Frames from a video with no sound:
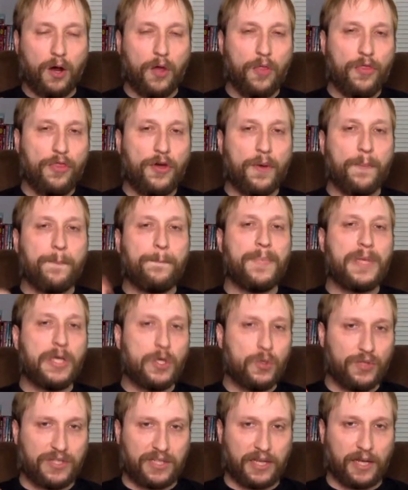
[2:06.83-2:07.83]
the
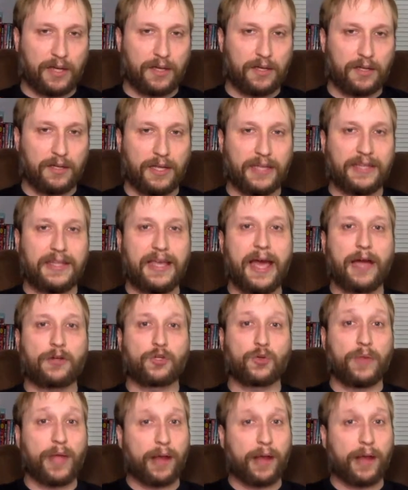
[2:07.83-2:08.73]
music, like the actual